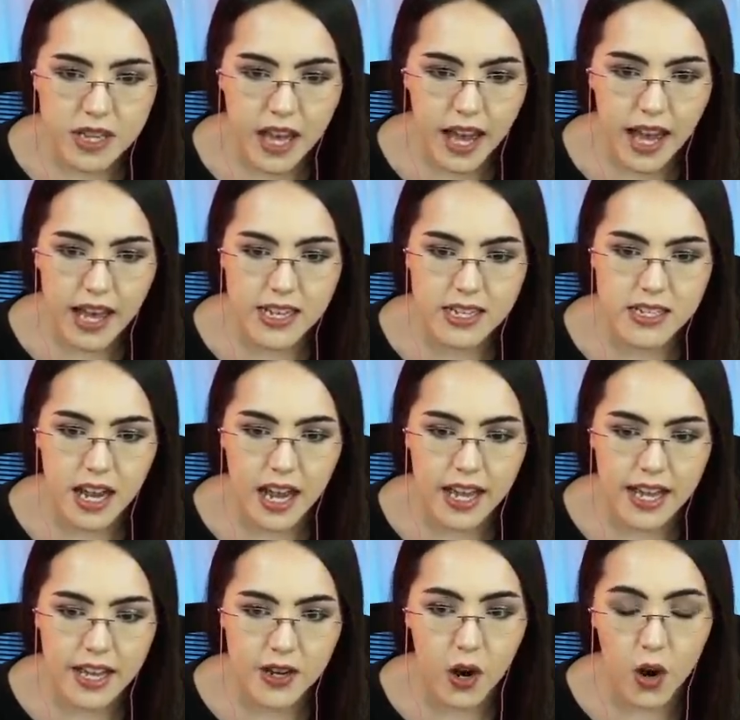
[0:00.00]
and I
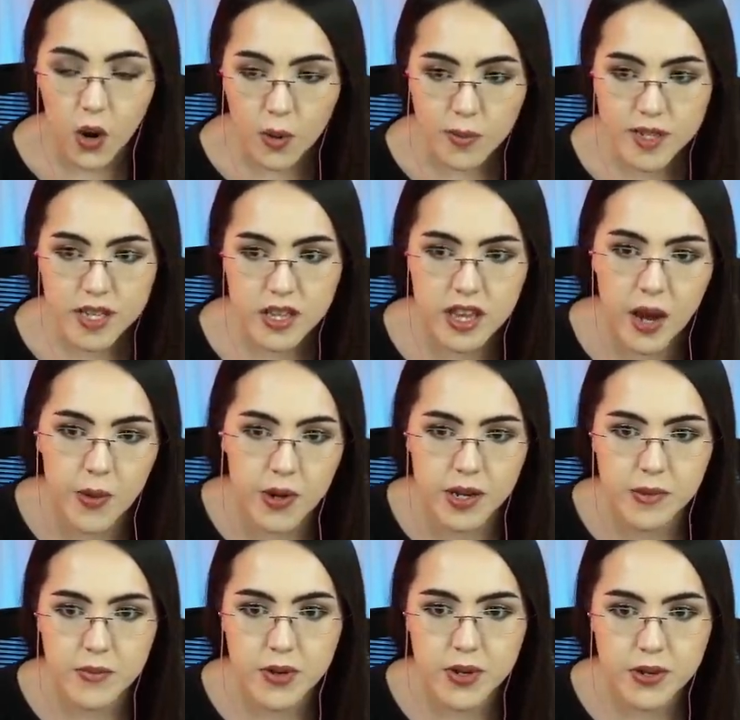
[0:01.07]
had hoped that would
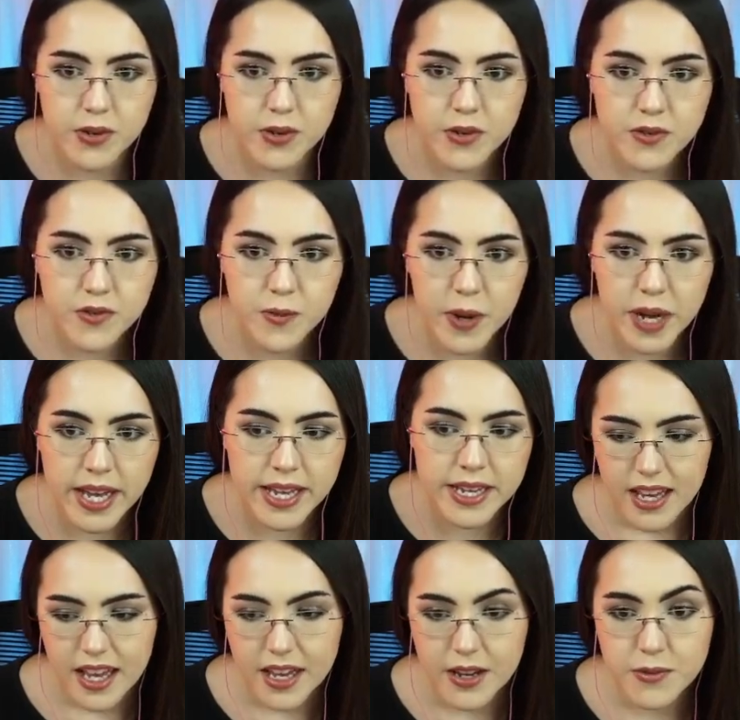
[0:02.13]
improve,
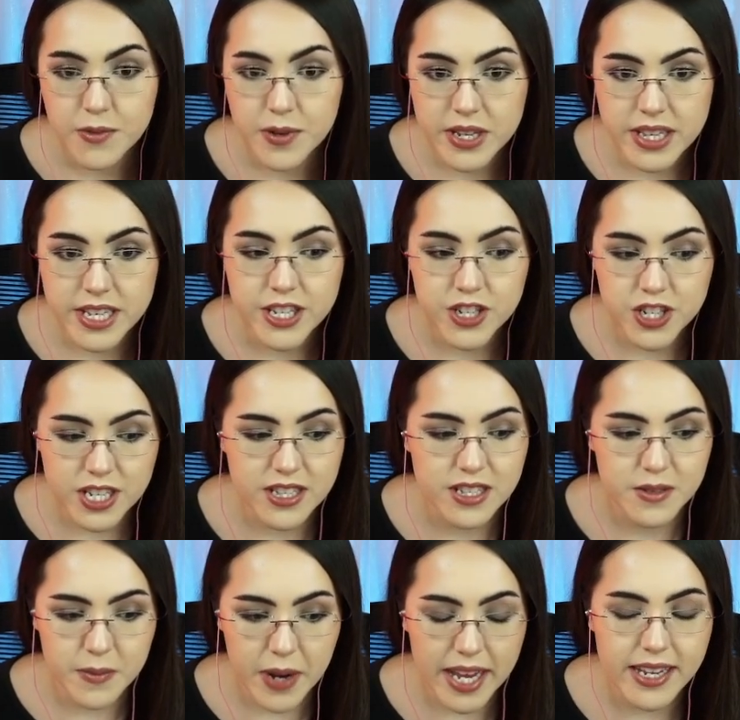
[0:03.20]
but it really
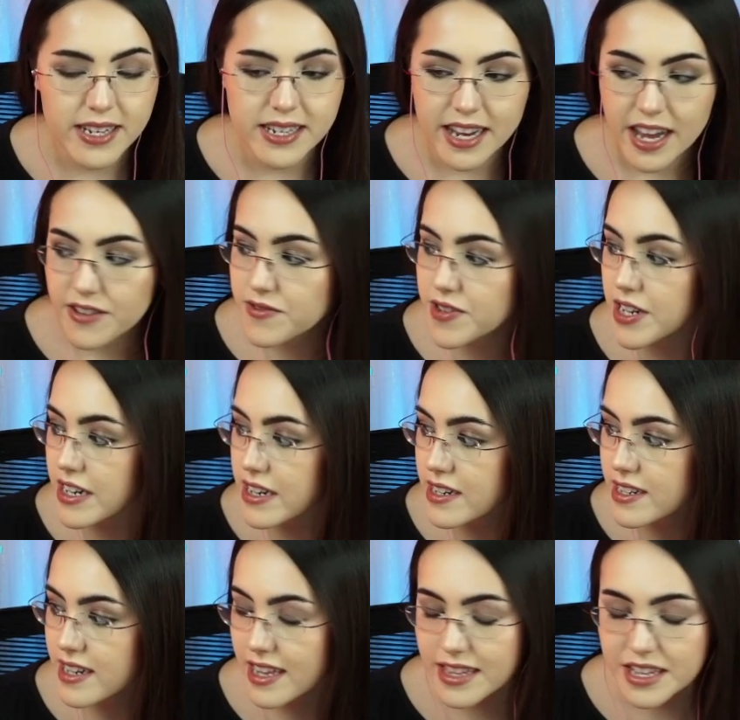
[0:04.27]
just might
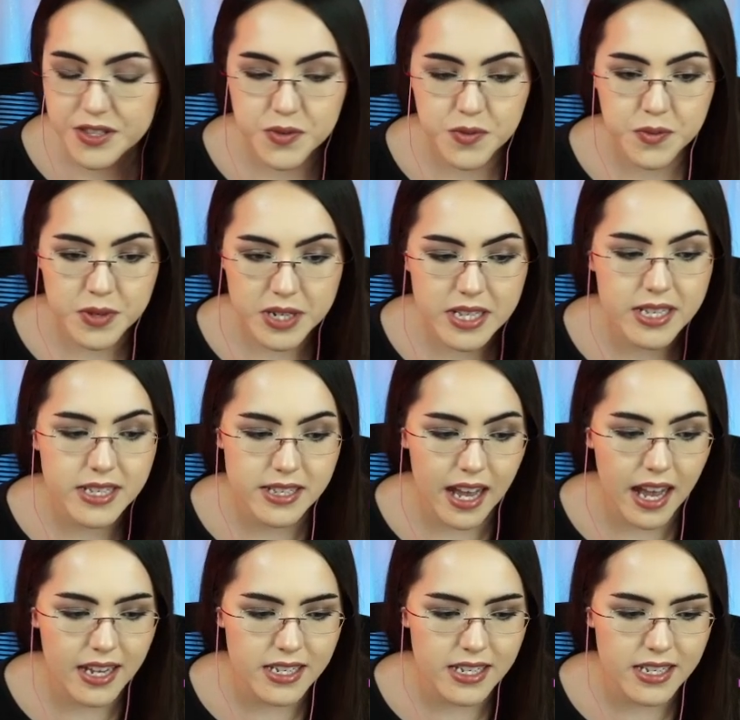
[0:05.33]
never. And that's really sad to